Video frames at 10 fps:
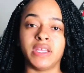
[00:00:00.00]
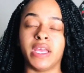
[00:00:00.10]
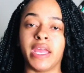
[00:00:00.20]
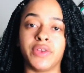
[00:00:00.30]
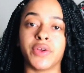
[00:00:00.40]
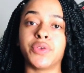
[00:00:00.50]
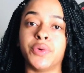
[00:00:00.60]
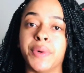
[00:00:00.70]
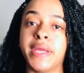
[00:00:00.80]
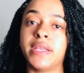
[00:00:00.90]
and you're
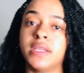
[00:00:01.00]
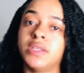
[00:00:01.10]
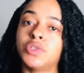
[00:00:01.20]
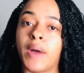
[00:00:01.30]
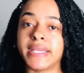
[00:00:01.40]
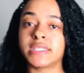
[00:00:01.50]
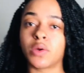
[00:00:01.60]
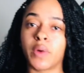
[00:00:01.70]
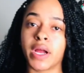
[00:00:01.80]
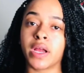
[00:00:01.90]
doing twice
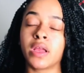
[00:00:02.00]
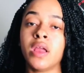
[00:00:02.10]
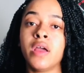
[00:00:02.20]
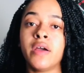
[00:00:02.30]
the work